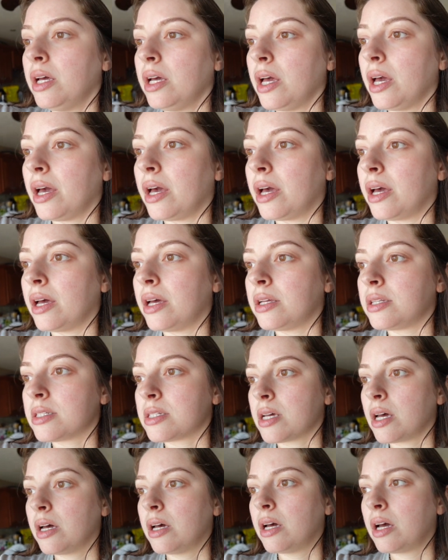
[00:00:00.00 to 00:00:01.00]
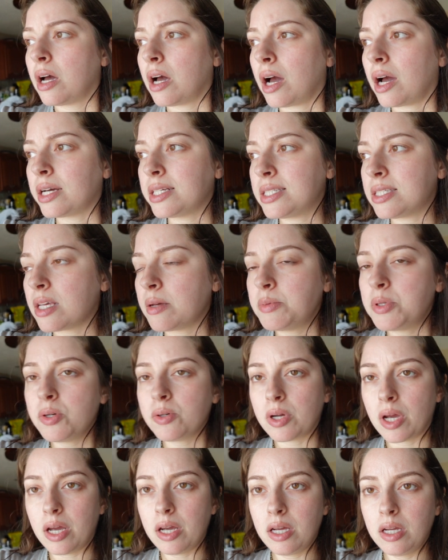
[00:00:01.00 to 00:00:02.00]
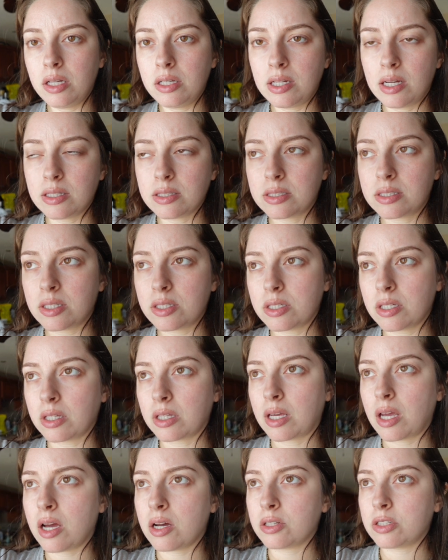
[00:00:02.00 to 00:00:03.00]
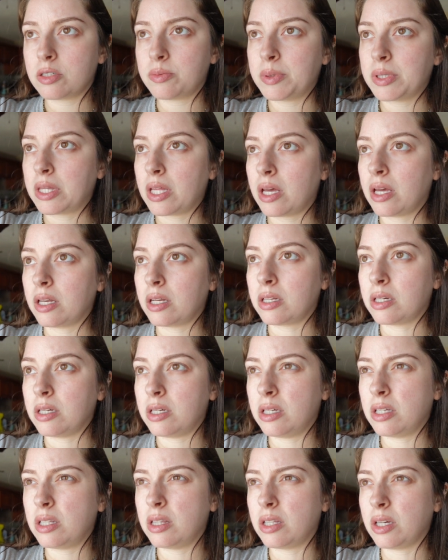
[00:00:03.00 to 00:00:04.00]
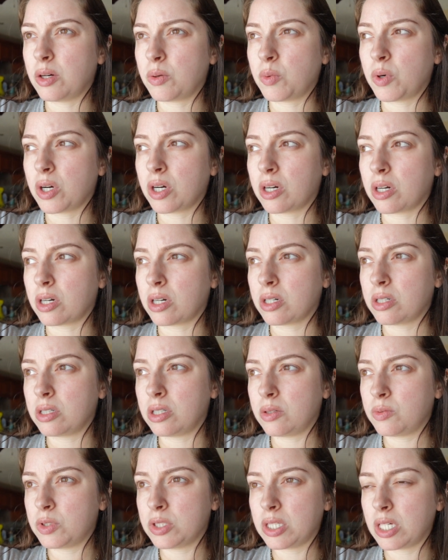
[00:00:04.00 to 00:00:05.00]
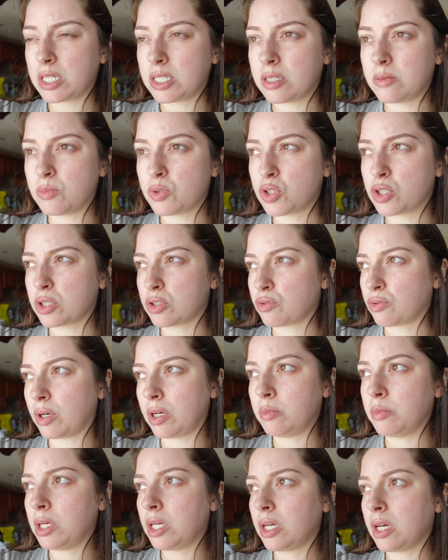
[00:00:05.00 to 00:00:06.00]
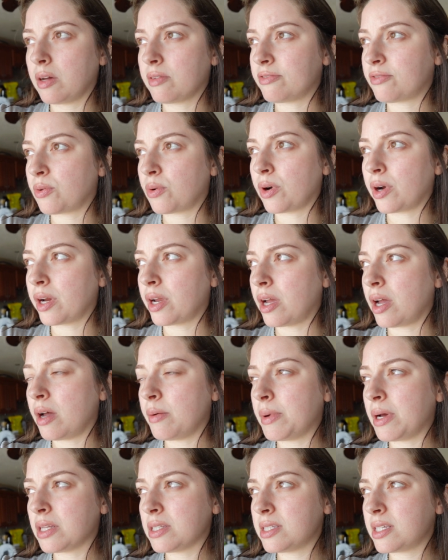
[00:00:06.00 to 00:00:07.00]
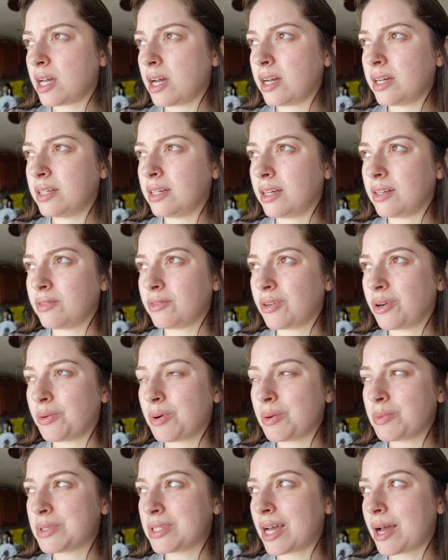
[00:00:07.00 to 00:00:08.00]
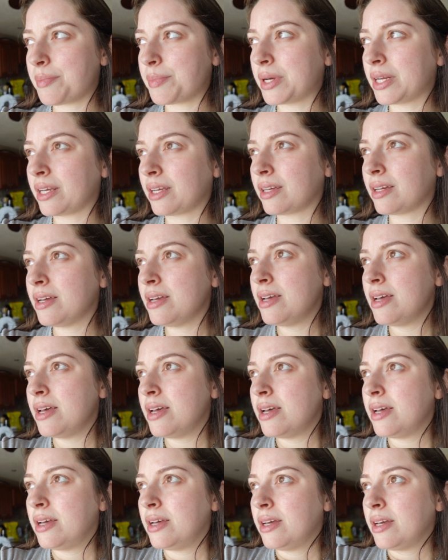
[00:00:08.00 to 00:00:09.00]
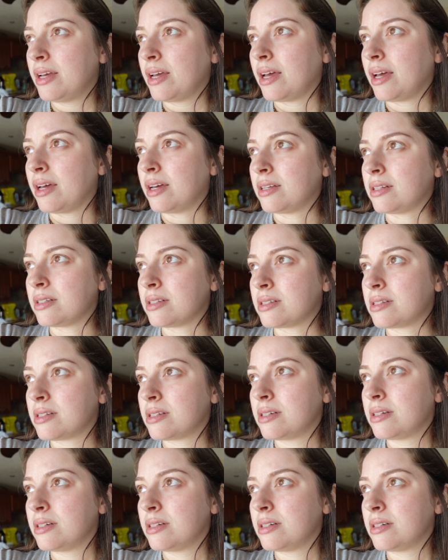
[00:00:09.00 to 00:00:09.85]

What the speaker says: And I slept okay downstairs on the couch, but then there was like some screaming at 4 a.m. outside. I don't know what was happening. And